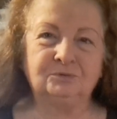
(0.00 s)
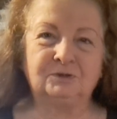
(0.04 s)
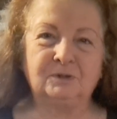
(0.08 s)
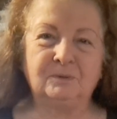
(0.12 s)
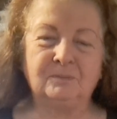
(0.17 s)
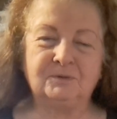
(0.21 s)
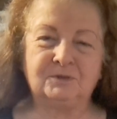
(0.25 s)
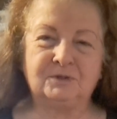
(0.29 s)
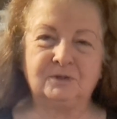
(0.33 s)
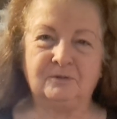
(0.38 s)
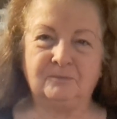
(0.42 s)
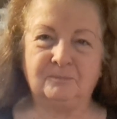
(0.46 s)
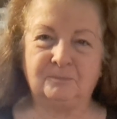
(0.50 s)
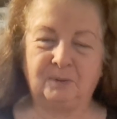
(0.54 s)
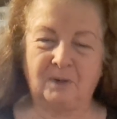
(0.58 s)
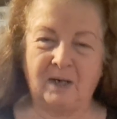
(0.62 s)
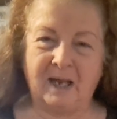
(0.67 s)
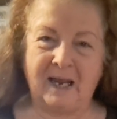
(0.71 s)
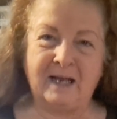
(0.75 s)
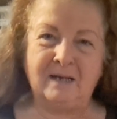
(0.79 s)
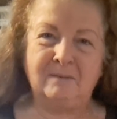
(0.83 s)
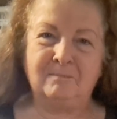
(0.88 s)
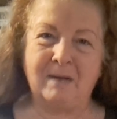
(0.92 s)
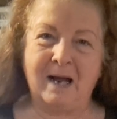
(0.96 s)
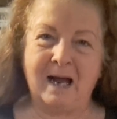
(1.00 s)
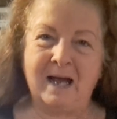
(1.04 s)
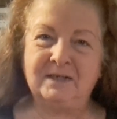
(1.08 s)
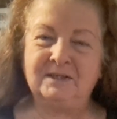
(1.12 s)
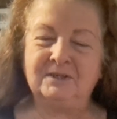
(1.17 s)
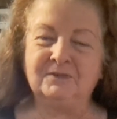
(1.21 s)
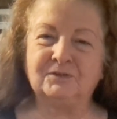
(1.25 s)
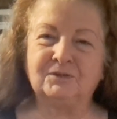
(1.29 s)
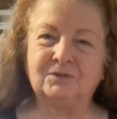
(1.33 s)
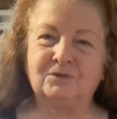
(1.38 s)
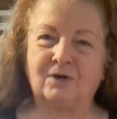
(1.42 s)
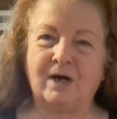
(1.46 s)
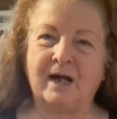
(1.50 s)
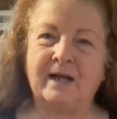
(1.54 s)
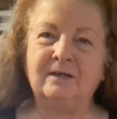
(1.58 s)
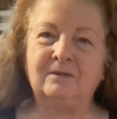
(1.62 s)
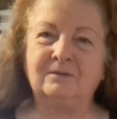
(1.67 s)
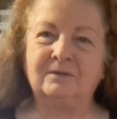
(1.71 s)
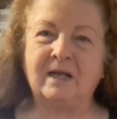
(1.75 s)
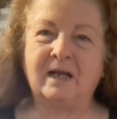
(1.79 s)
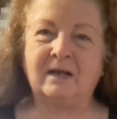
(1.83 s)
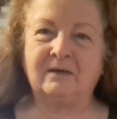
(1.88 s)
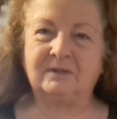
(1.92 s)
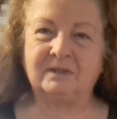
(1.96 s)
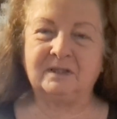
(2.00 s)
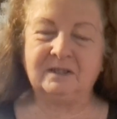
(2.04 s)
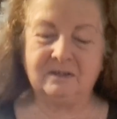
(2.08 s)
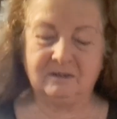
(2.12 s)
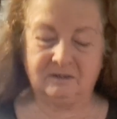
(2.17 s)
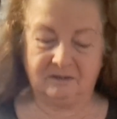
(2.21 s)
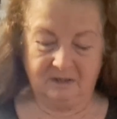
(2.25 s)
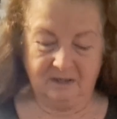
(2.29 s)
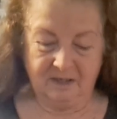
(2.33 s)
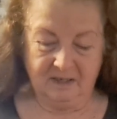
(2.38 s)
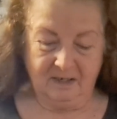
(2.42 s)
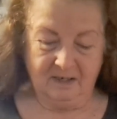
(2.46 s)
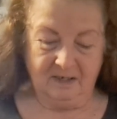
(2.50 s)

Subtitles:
to plant mine in the ground out here.